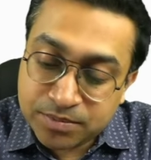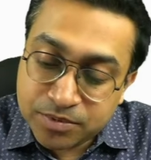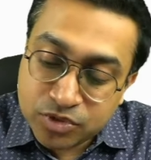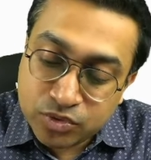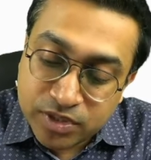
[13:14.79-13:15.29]

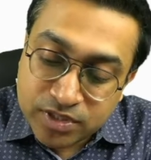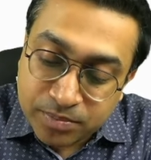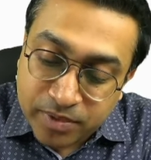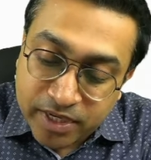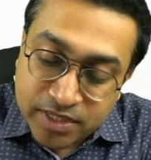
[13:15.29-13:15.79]
So it
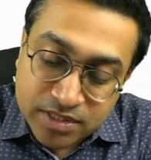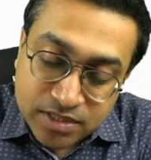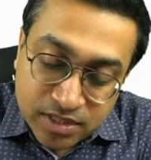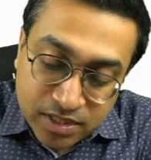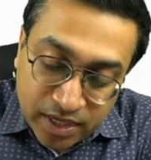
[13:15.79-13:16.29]
supplies
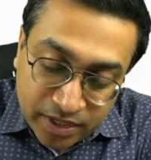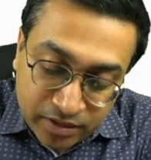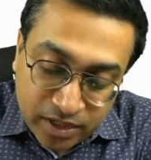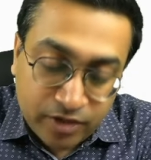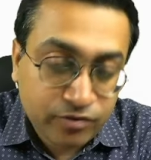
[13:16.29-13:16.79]
lateral
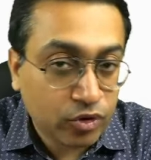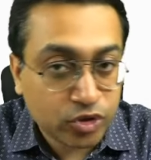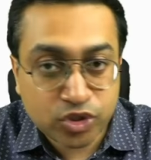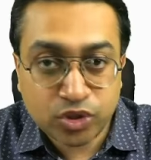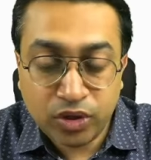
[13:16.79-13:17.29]
head for
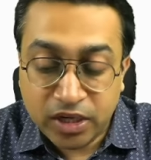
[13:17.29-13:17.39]
sure,